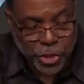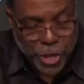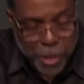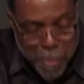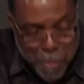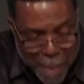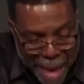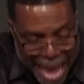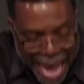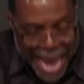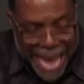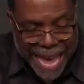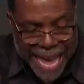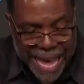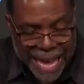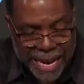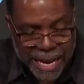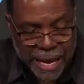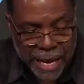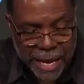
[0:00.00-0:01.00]
to
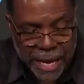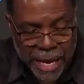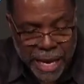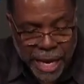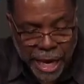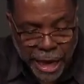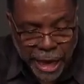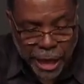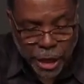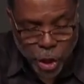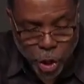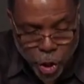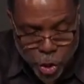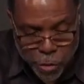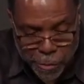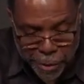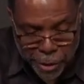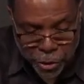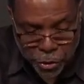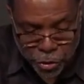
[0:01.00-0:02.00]
man in
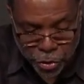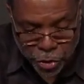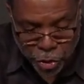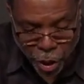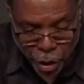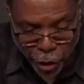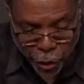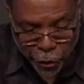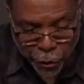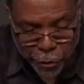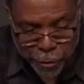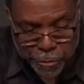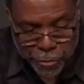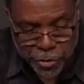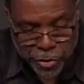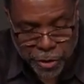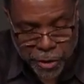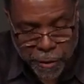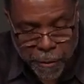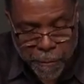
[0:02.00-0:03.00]
human
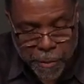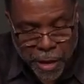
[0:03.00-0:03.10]
terms,